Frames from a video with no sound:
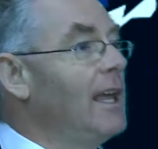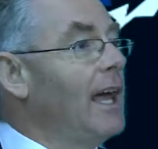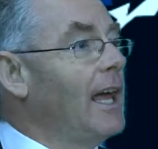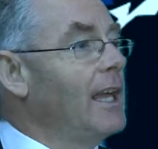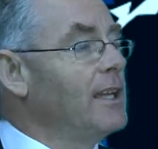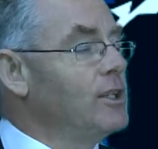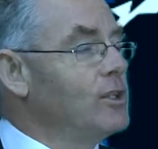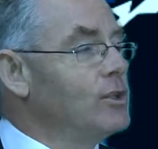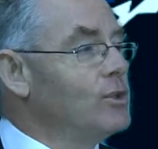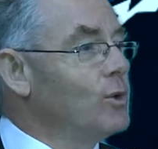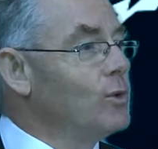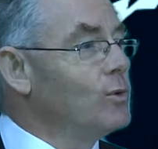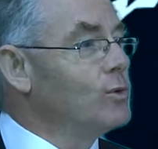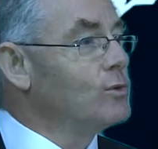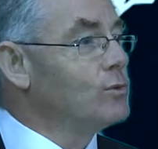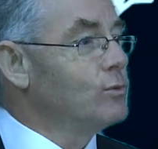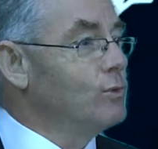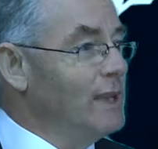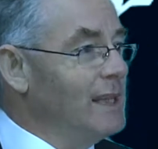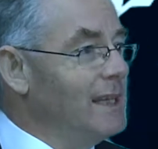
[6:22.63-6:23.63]
and you don't
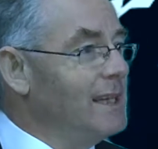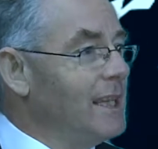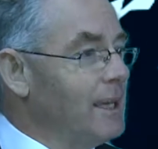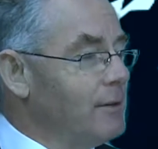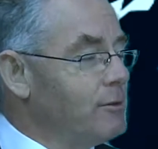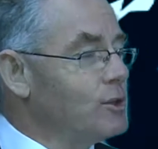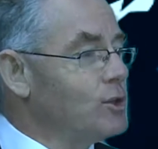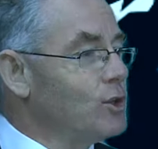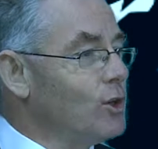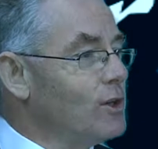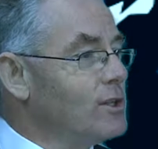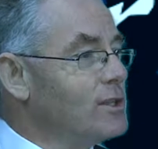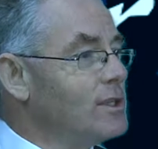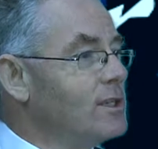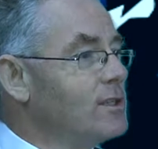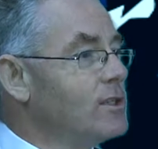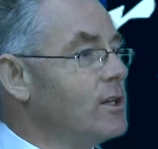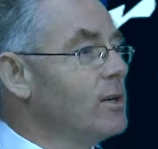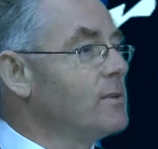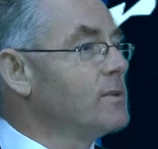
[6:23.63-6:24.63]
really have a choice
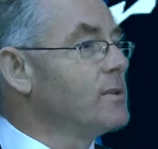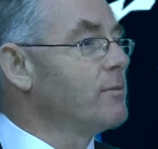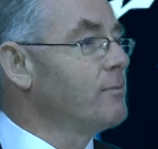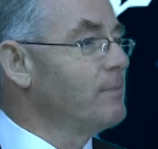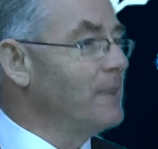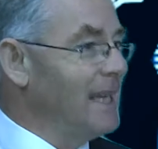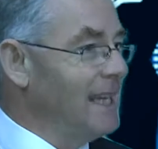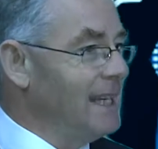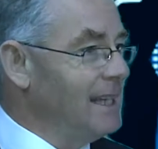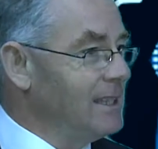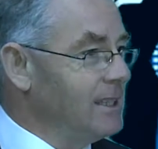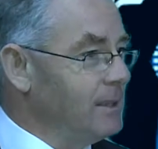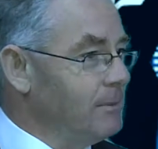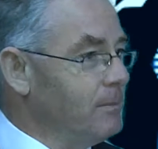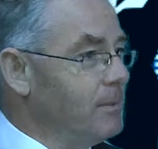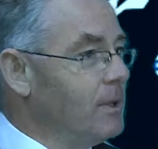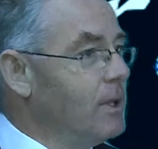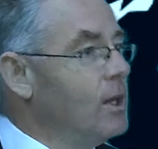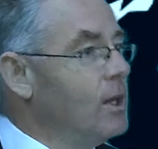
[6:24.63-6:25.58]
in terms of paying them,